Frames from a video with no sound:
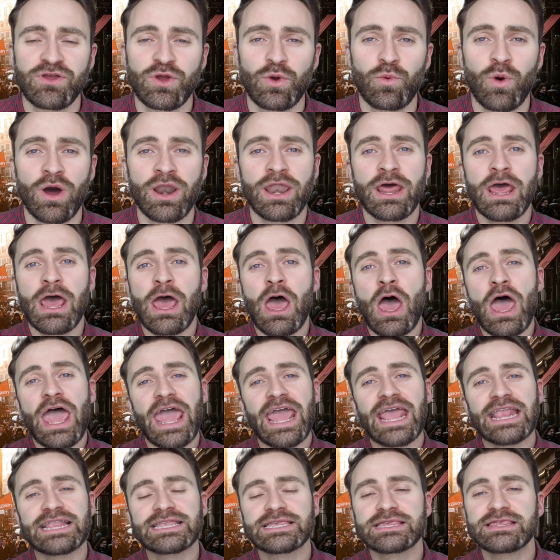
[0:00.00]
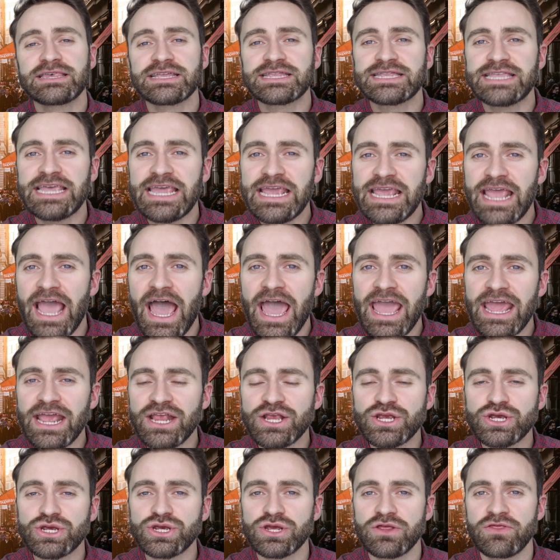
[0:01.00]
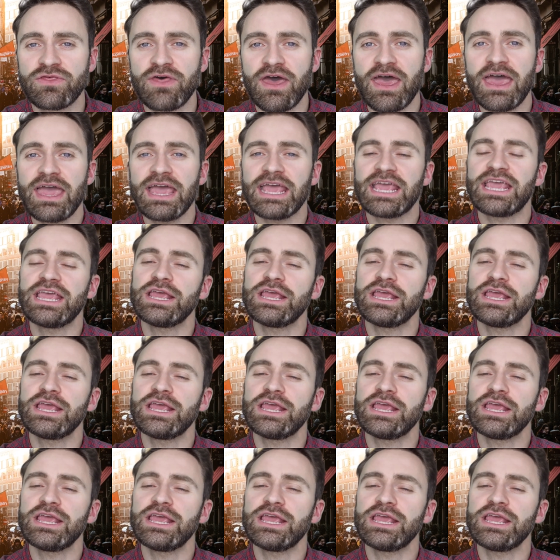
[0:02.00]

you want. It's the T H there.